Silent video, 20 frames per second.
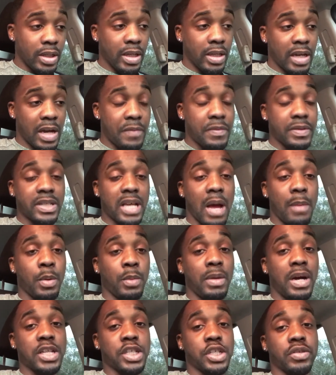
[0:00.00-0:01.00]
every time
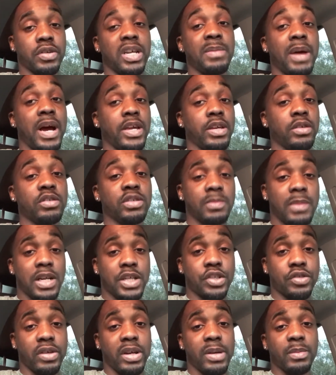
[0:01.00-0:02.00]
in my stream, I use my
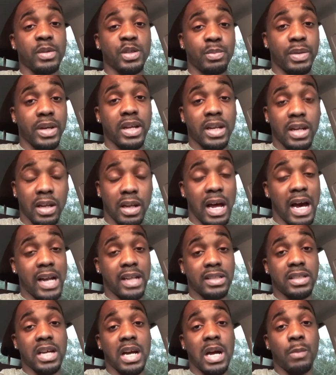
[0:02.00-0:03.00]
stream to spend a lot
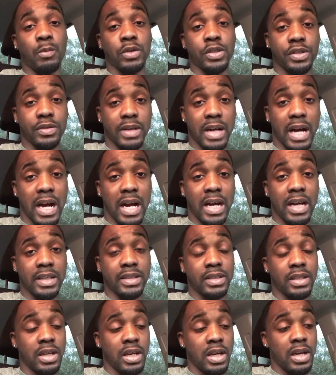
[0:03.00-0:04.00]
of time with you
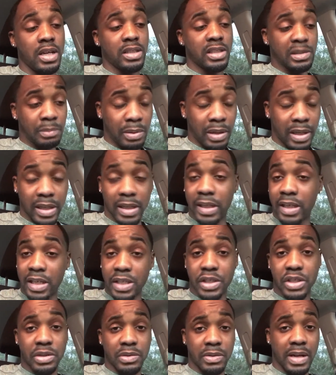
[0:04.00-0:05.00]
guys, to play
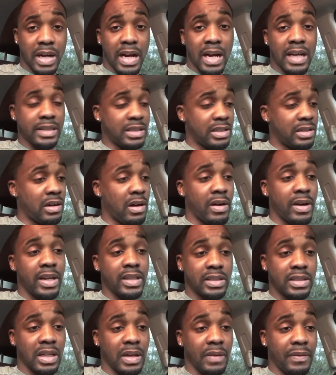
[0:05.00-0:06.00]
against you guys and all
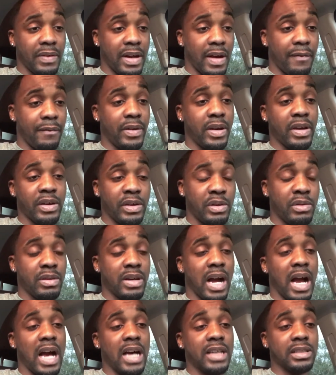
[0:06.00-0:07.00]
that stuff. And I figure you
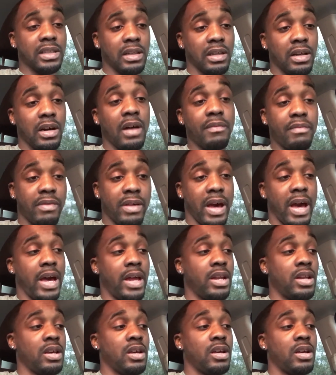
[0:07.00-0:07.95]
guys love that.